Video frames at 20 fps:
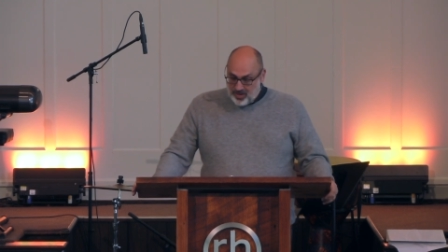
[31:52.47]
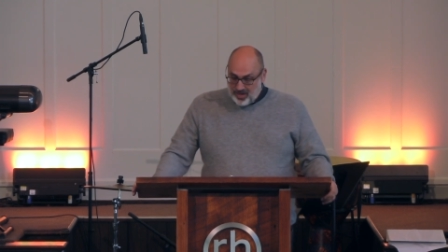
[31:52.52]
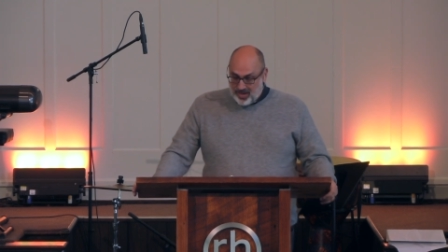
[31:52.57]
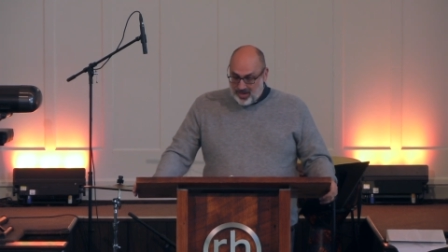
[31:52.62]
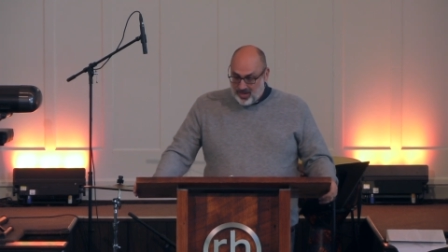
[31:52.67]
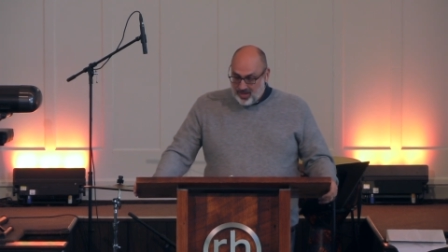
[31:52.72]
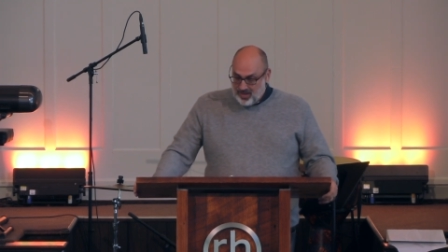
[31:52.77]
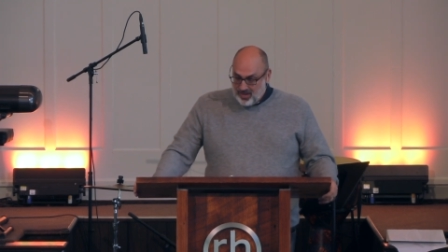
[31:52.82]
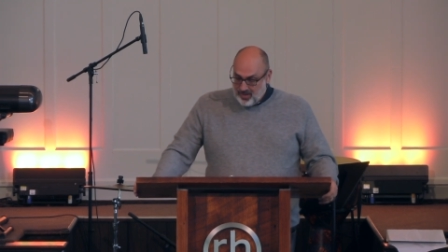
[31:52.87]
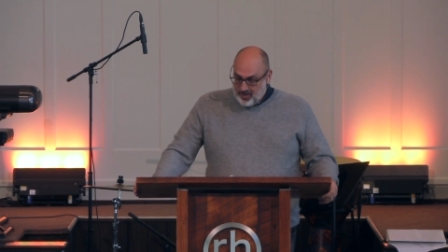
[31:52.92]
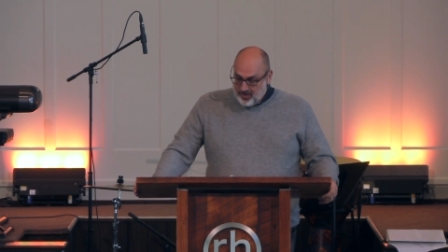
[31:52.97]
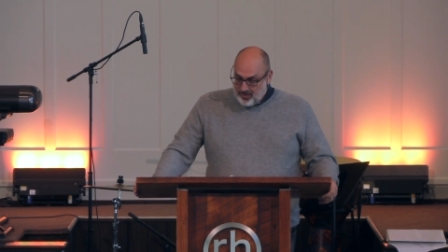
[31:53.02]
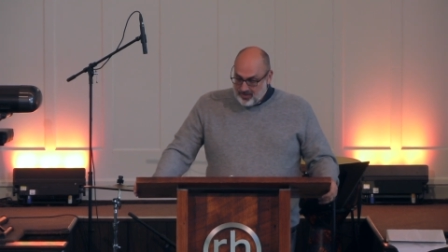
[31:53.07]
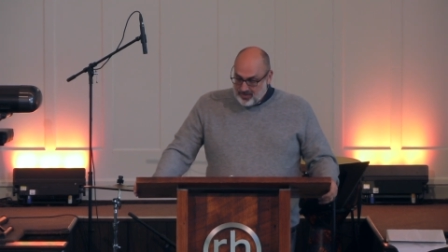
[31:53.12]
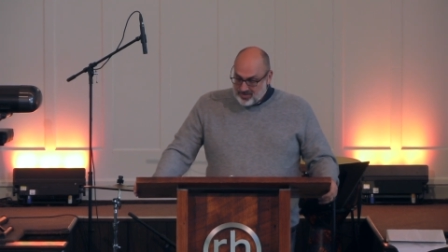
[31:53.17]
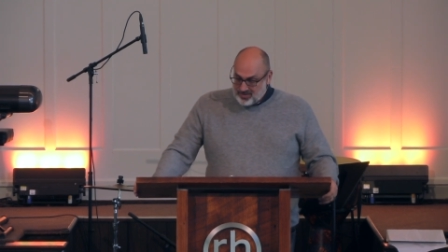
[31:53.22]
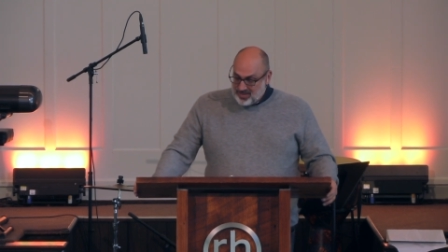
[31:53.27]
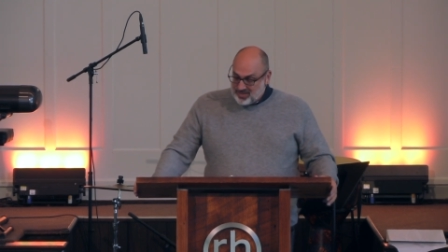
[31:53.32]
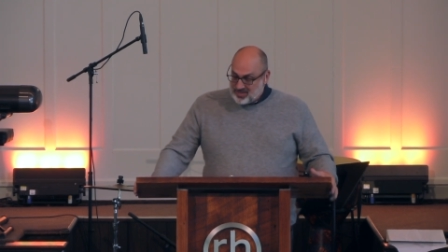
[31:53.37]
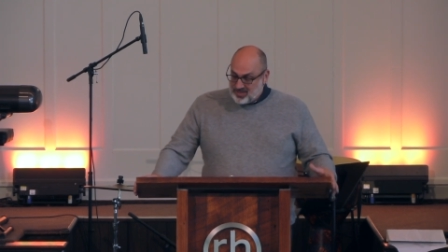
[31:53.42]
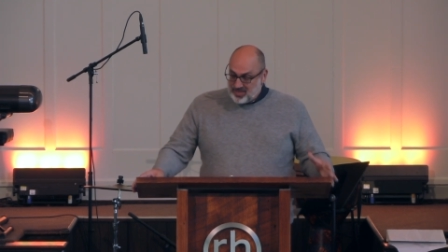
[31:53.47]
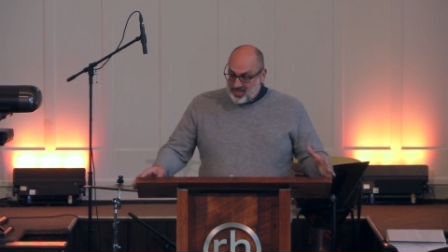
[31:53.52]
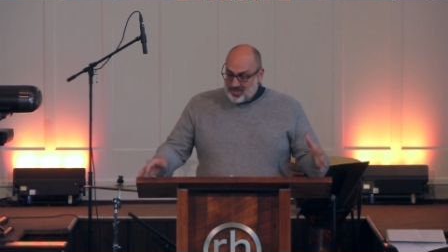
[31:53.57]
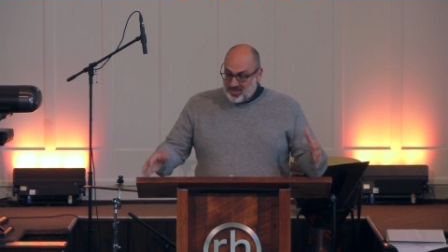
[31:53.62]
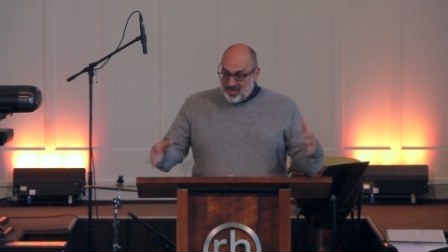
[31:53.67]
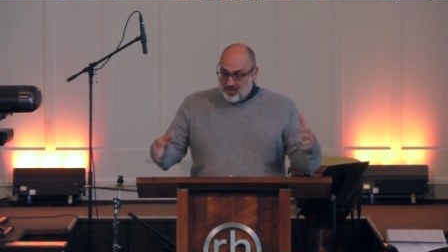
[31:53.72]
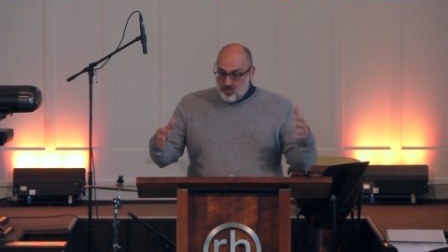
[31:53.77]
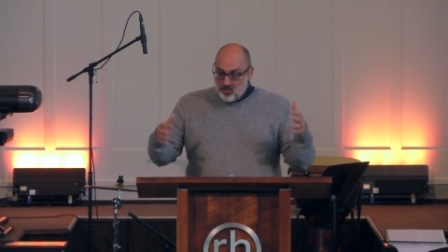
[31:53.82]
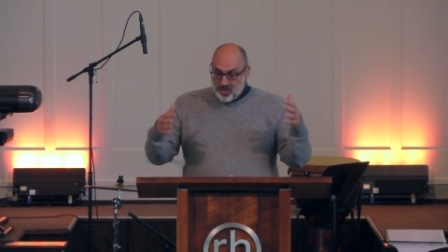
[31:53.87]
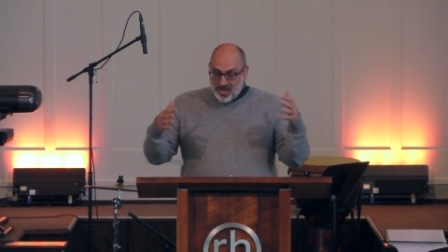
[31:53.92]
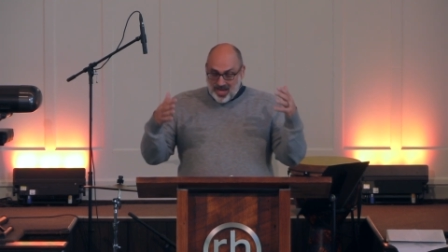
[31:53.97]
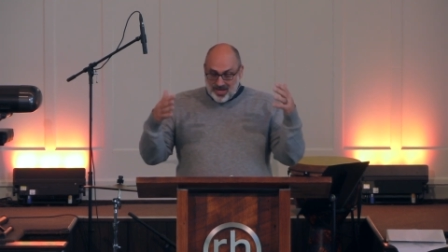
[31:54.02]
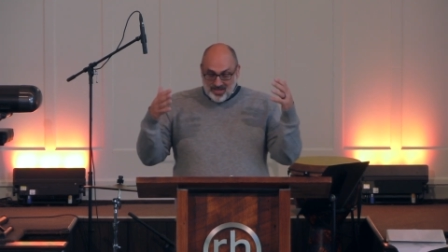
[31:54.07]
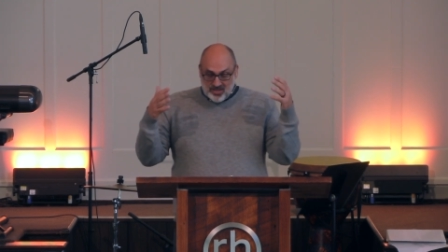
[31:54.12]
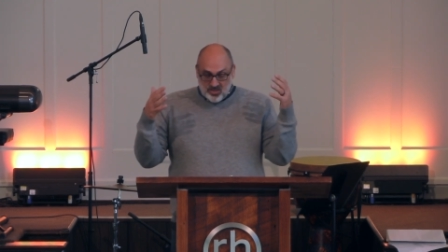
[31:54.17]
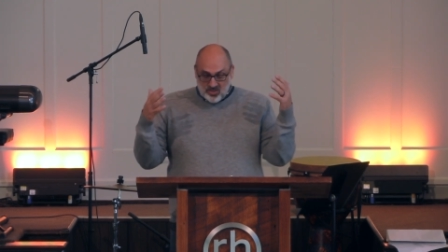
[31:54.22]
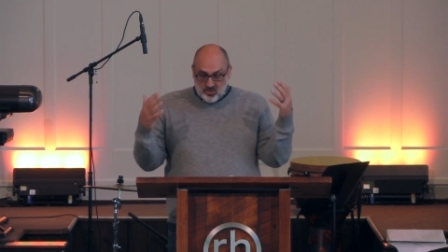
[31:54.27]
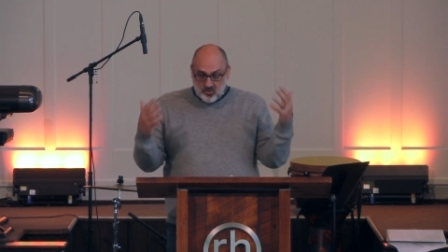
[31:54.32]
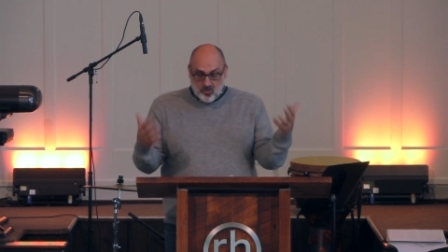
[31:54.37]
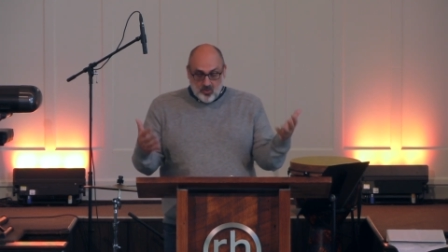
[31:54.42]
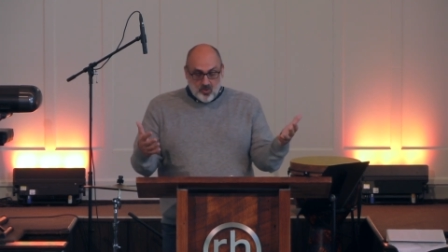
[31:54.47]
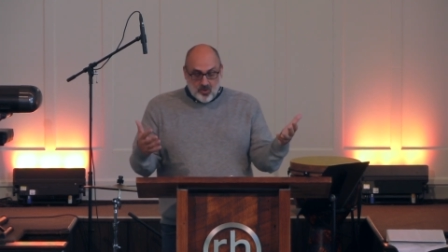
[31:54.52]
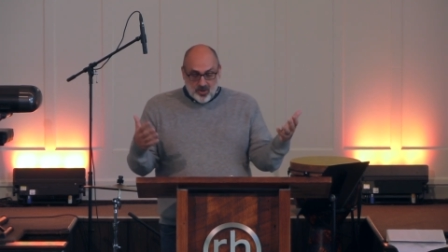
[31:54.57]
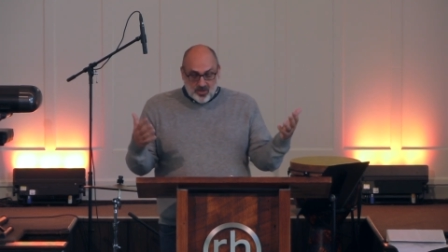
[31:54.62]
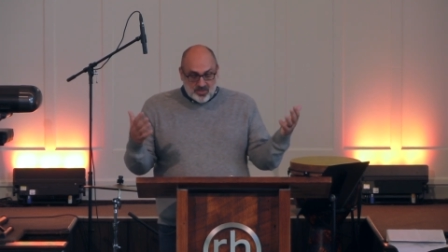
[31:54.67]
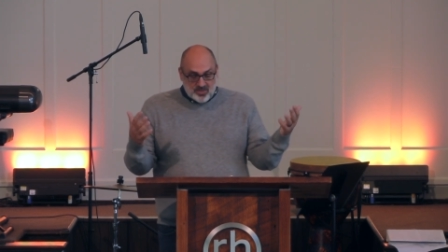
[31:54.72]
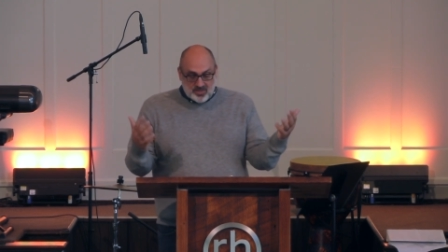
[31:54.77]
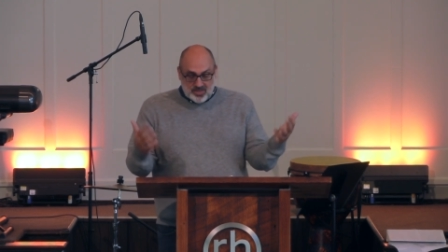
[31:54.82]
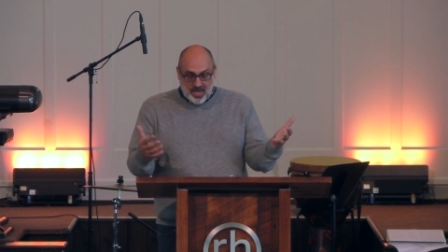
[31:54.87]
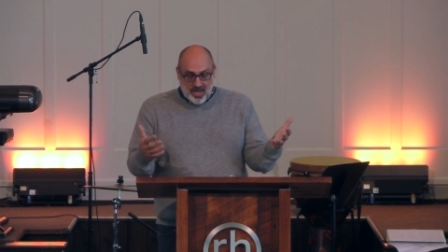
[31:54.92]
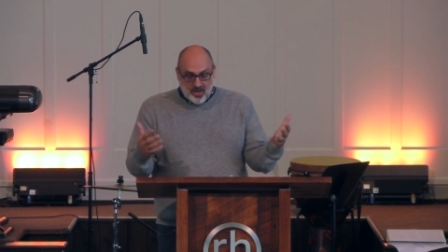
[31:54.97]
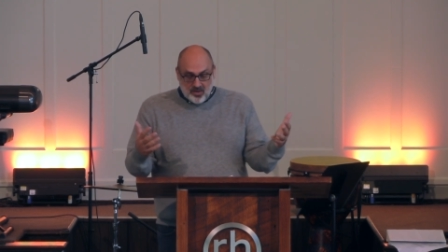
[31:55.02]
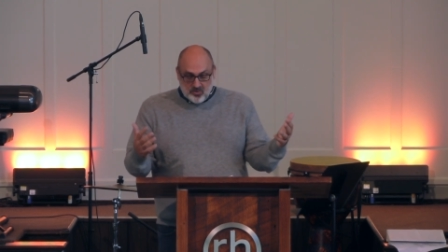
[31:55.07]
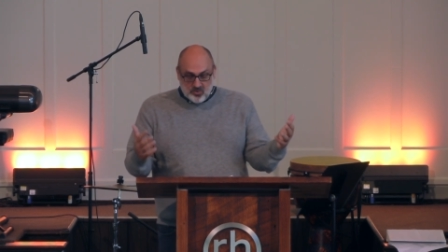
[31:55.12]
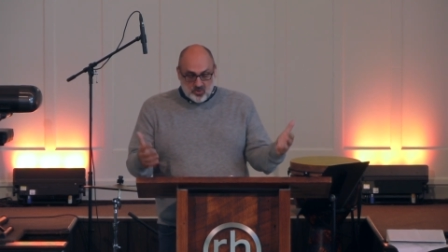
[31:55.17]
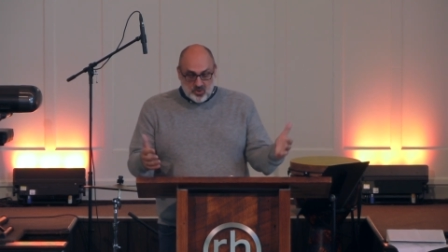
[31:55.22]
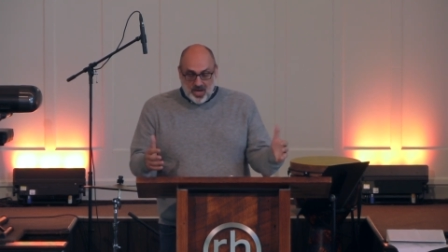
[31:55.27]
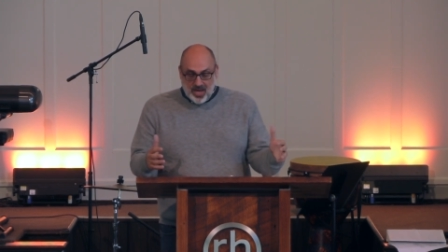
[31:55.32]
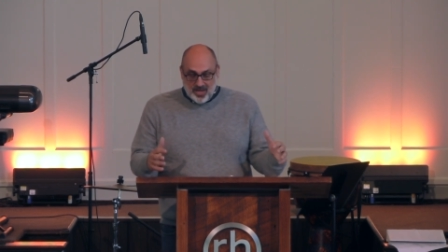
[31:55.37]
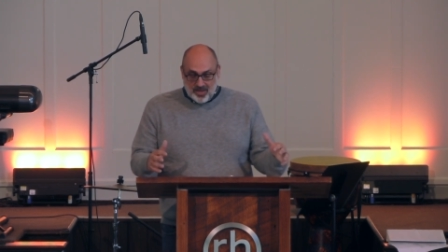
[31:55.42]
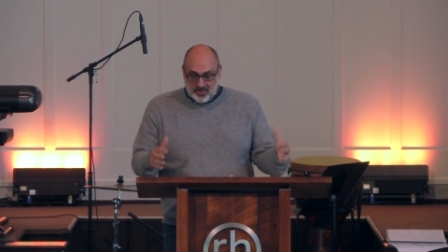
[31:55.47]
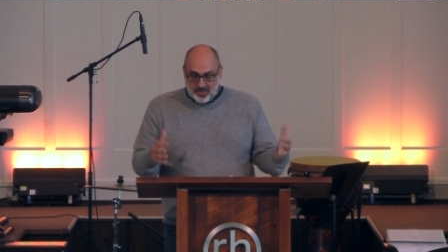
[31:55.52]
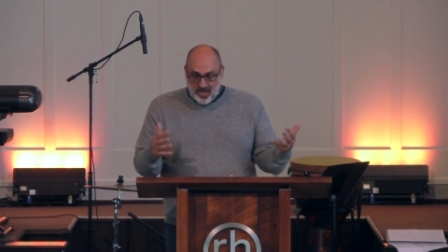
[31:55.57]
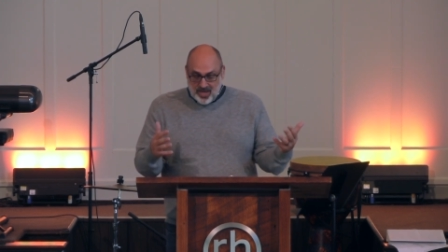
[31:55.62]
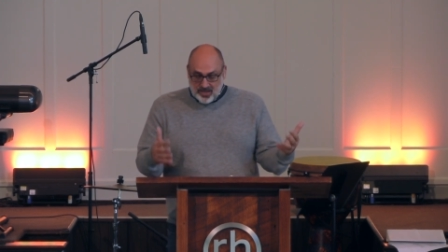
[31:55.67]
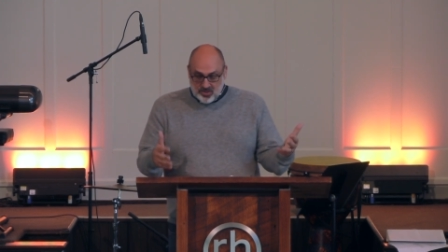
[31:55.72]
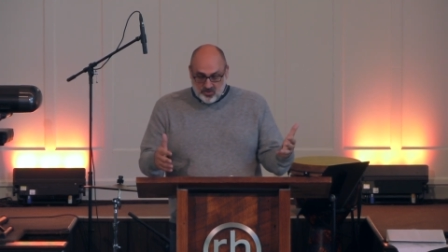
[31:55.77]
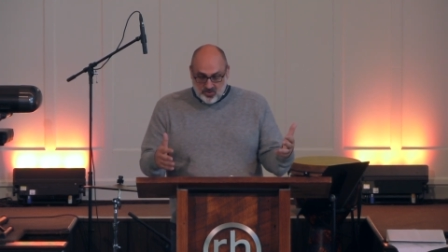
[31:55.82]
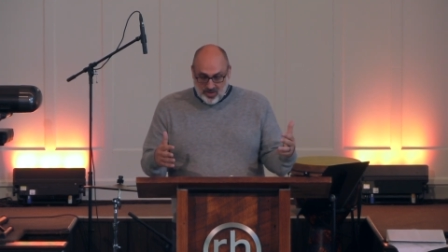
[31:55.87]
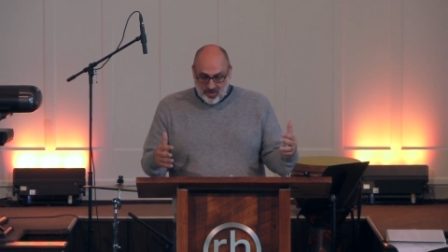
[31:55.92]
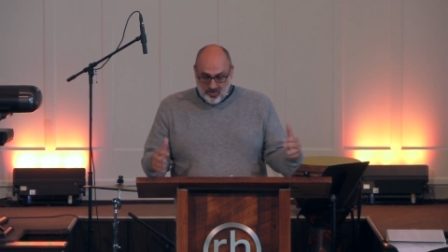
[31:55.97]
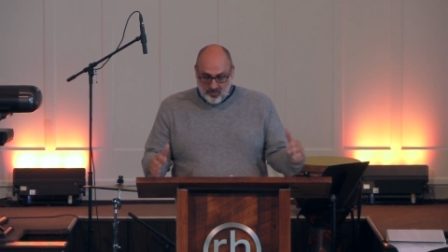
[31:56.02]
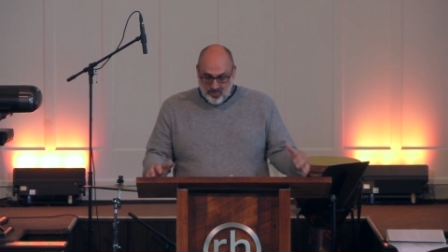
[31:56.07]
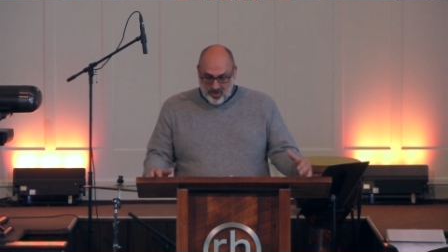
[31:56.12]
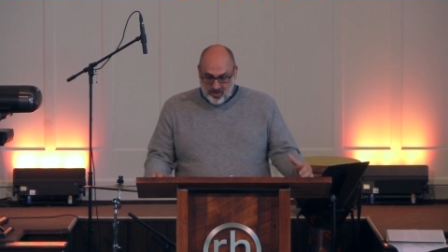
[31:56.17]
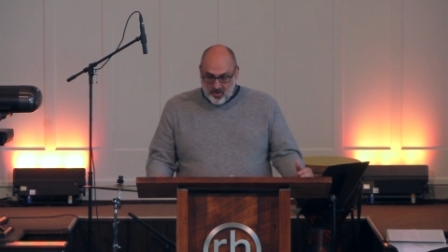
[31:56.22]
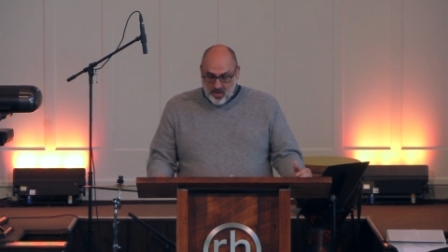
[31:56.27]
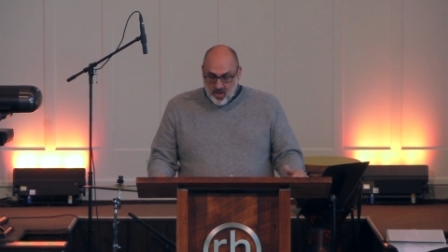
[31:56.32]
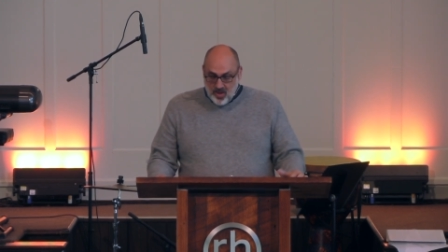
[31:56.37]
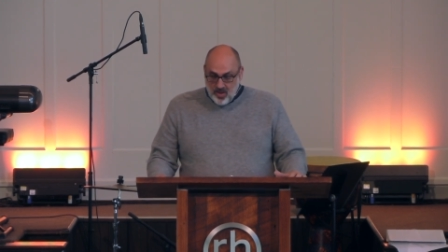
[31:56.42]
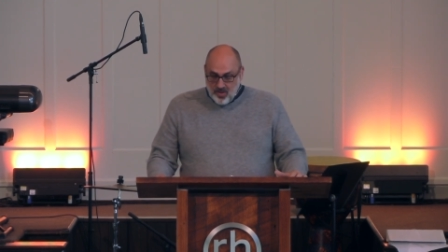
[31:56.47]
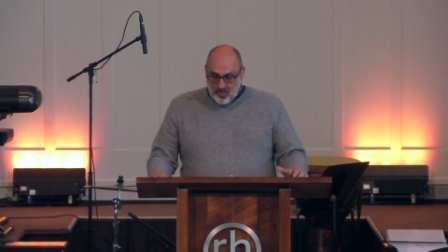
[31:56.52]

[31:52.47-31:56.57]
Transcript: It says that they will not endure sound doctrine, but,